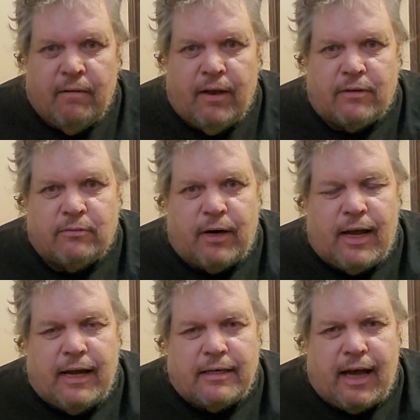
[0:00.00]
that's what
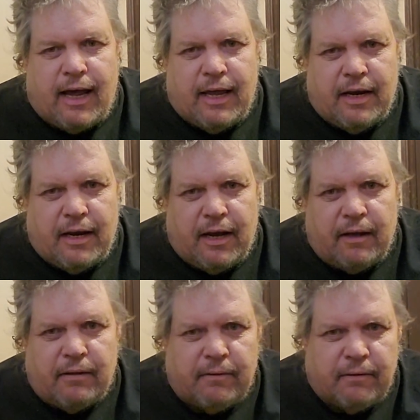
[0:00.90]
I had
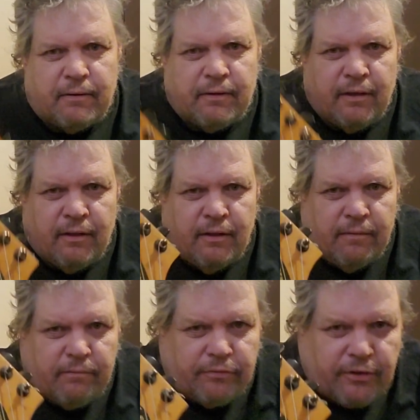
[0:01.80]
gotten
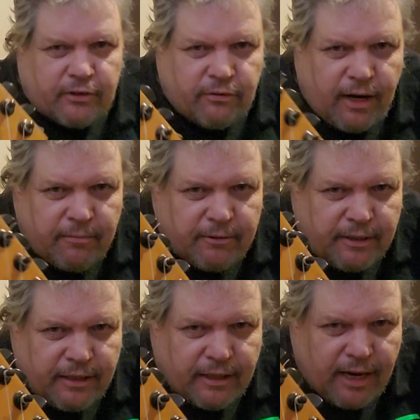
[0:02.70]
the Kramer
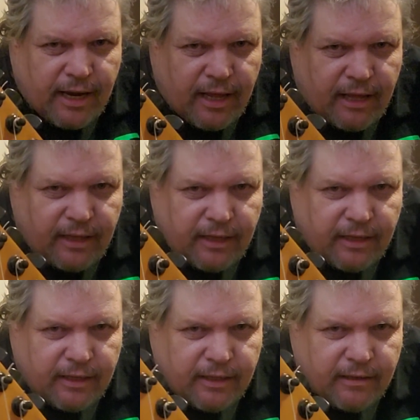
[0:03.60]
decal
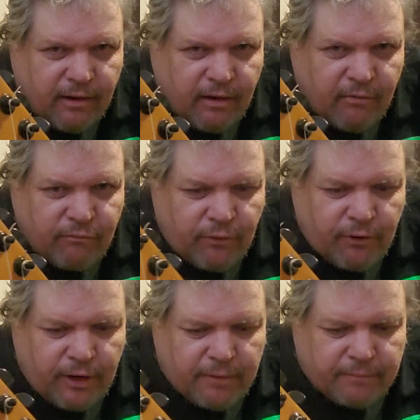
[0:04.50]

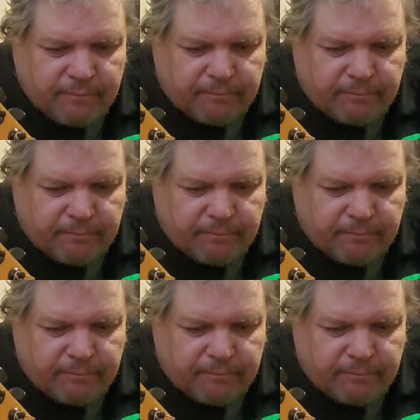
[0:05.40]
for it.